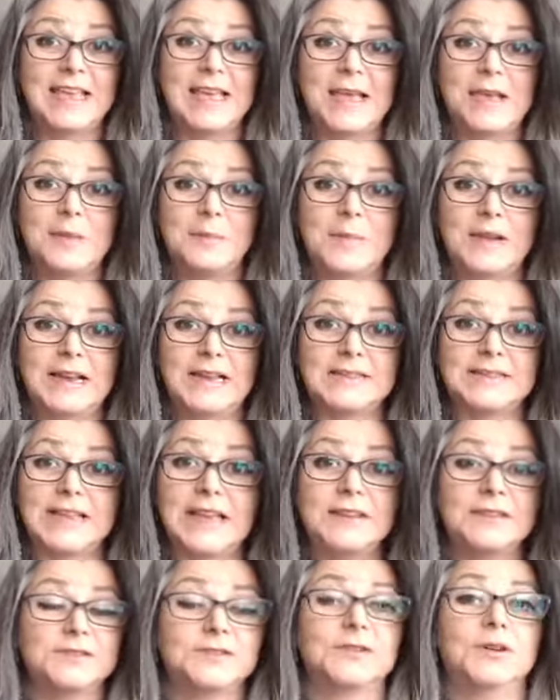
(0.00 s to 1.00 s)
because
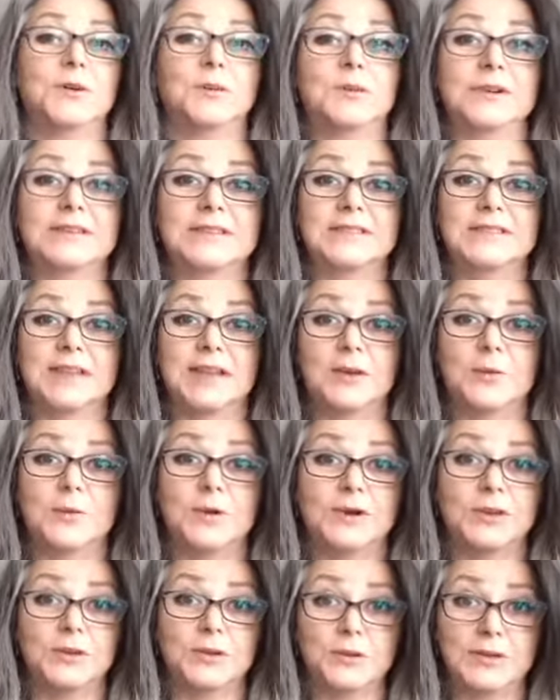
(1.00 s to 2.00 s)
I don't know what it's like
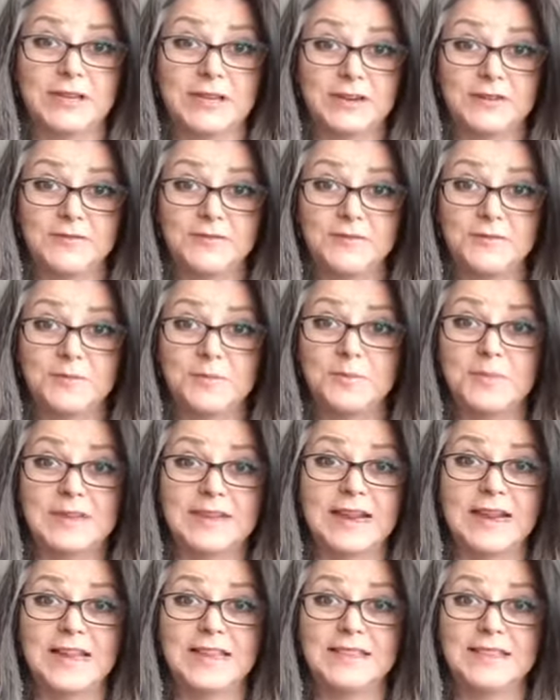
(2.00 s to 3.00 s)
where you live, but
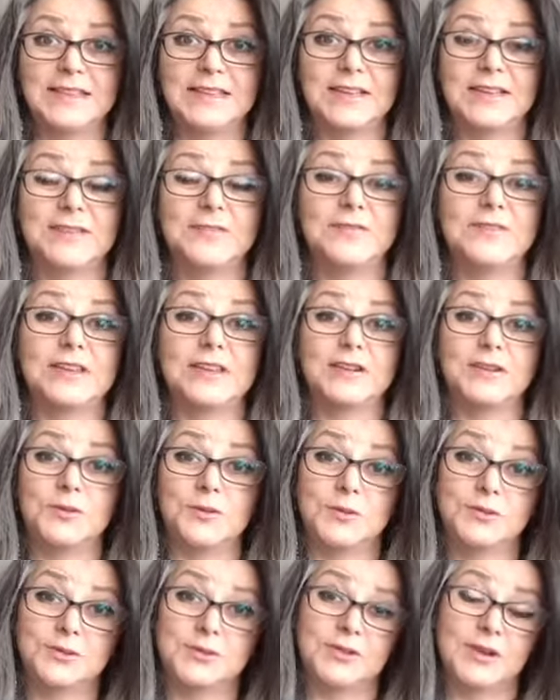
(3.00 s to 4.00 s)
I live in
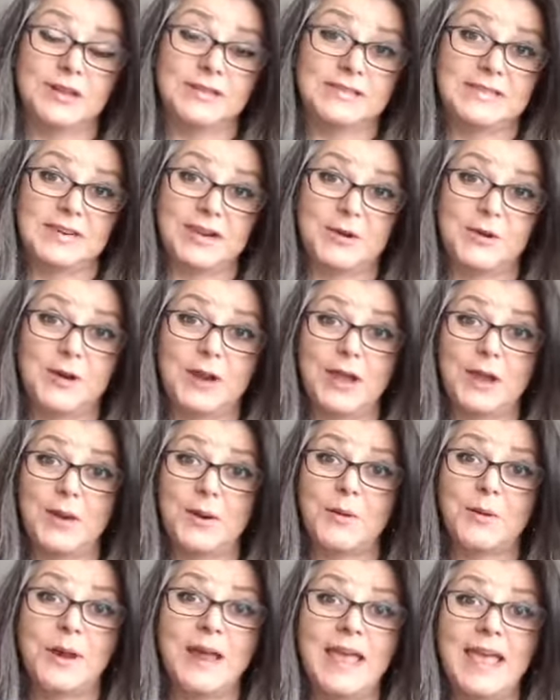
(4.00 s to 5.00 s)
Northern
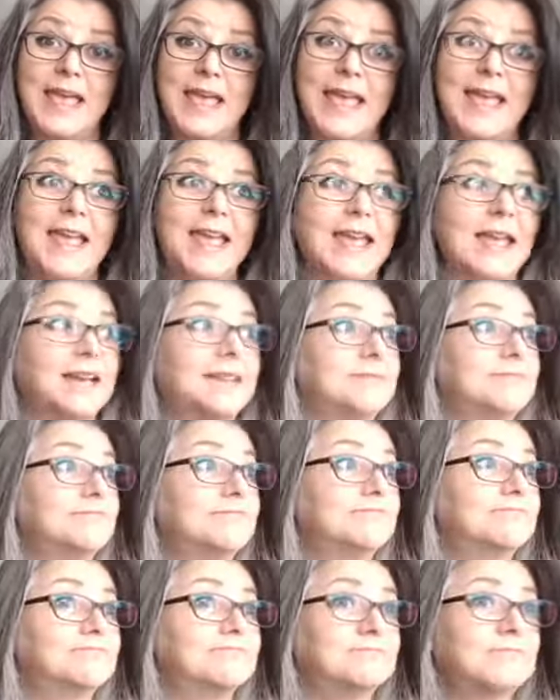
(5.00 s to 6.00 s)
Ontario, and
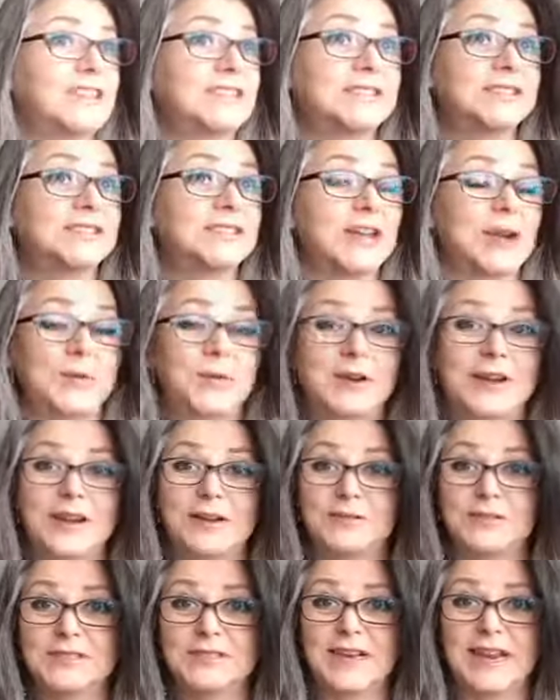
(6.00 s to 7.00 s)
it's snowing
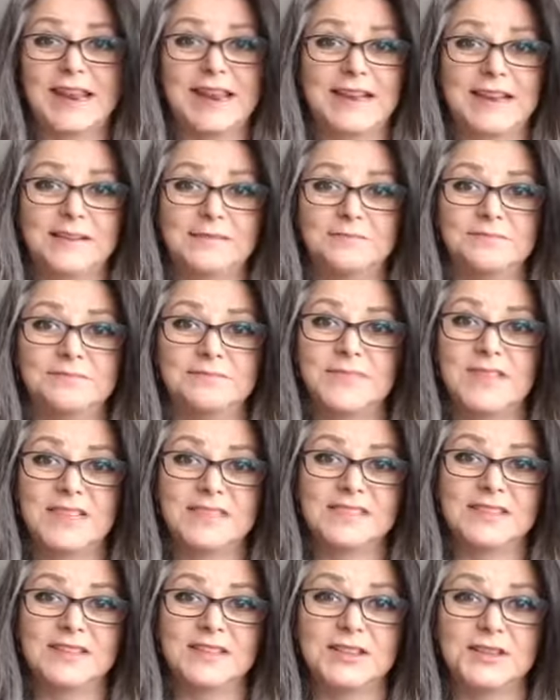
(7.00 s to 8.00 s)
out today.
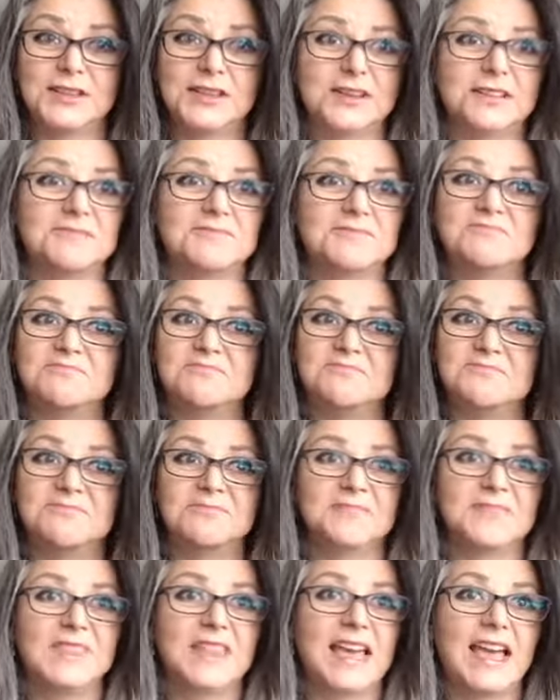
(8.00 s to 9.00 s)
Doesn't look
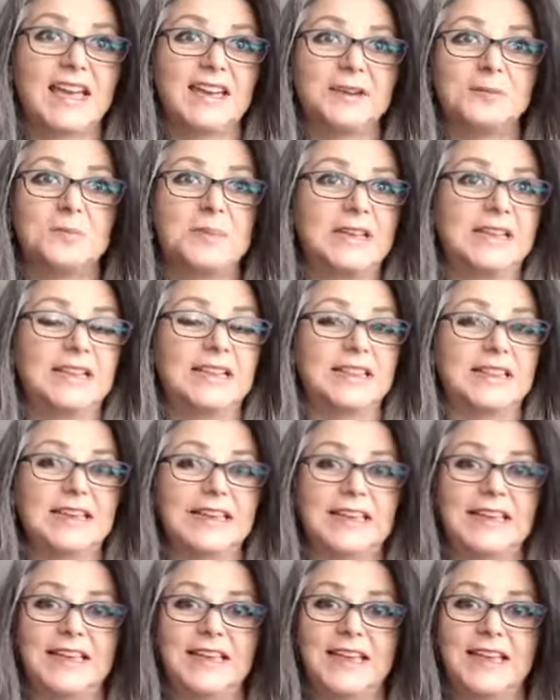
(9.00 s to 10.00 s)
that
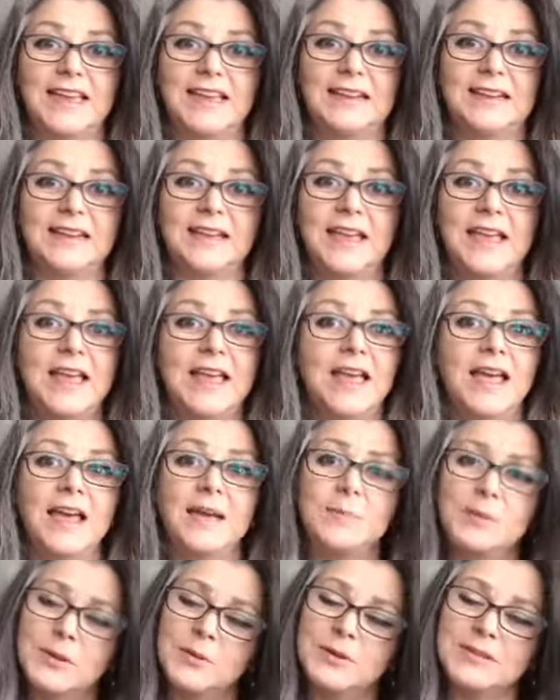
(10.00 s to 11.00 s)
appealing, and
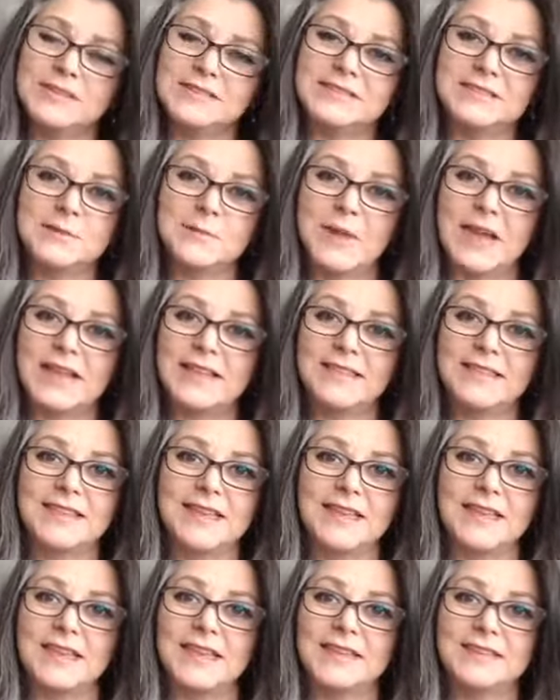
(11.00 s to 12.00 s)
I'd be willing to bet
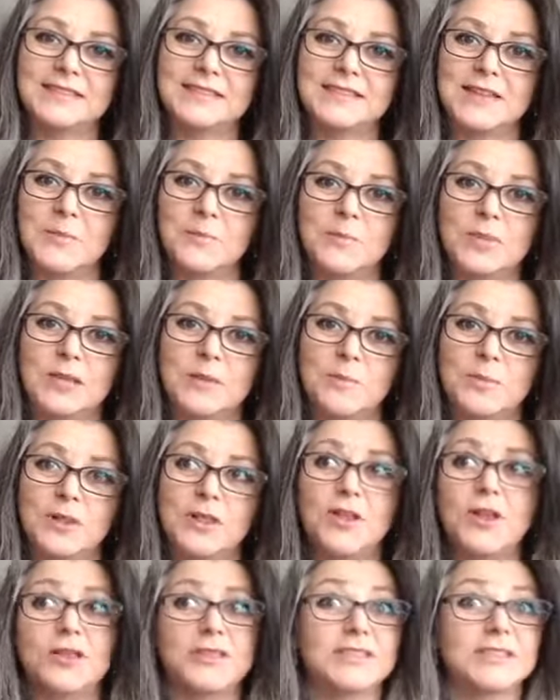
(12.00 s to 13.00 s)
that some people
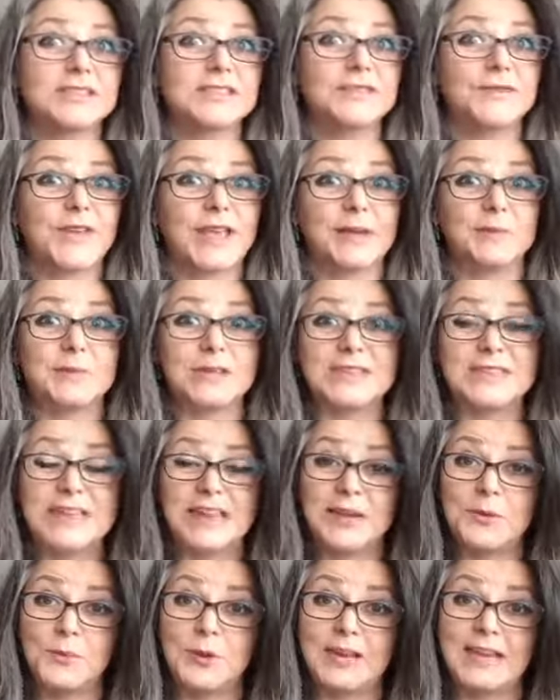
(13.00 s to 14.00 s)
on this Family
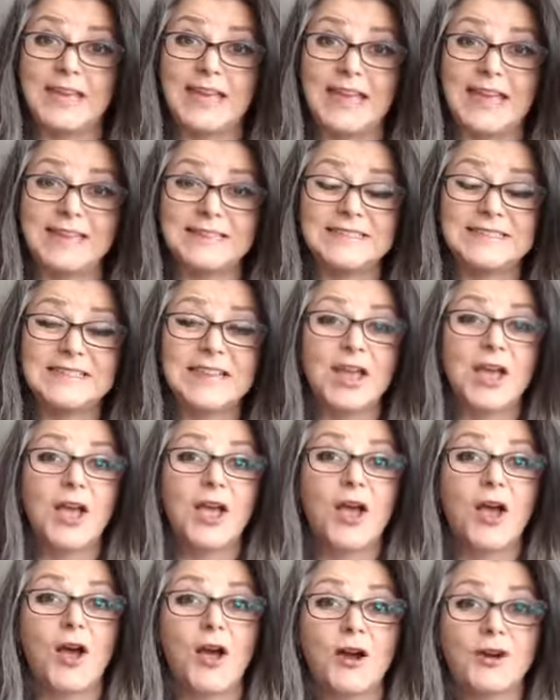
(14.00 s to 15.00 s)
Day weekend
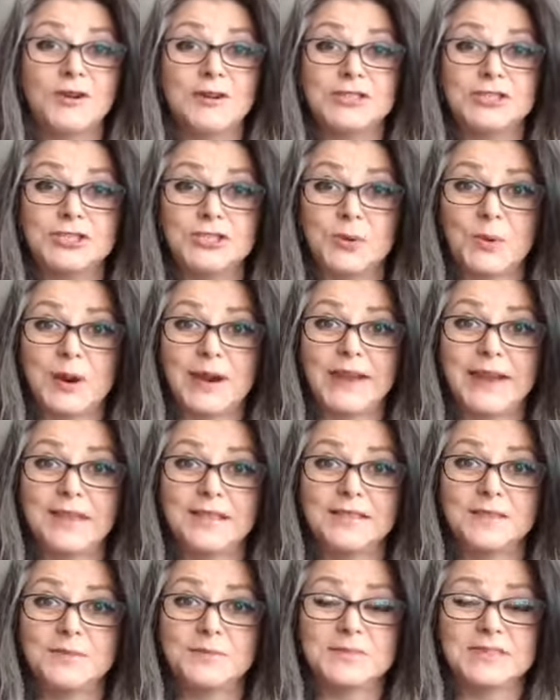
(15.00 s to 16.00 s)
are
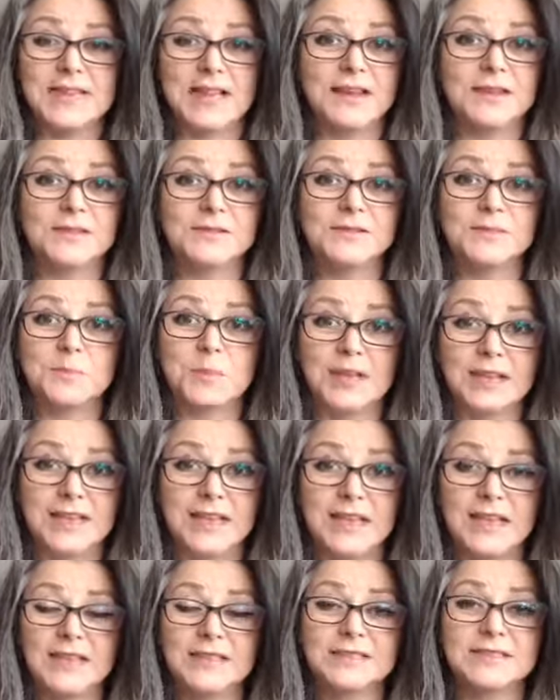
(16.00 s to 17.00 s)
enjoying themselves
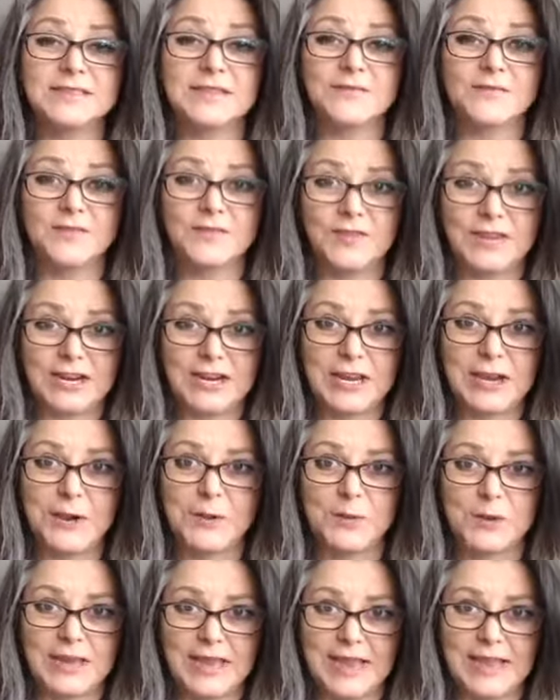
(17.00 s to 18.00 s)
playing some
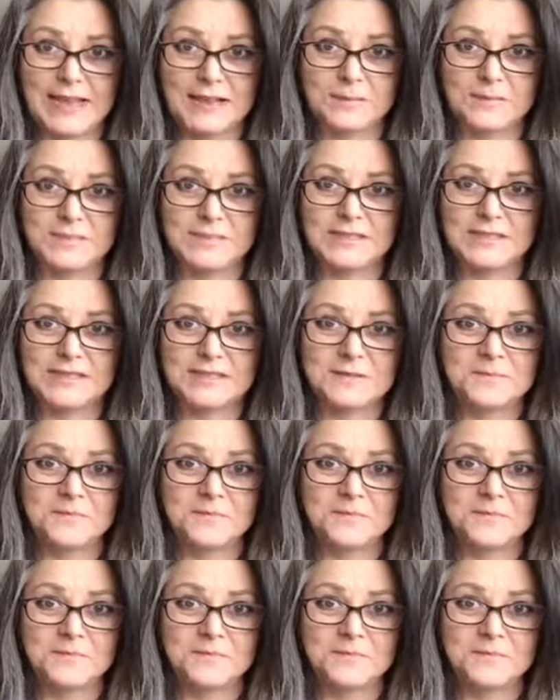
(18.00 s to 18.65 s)
video games.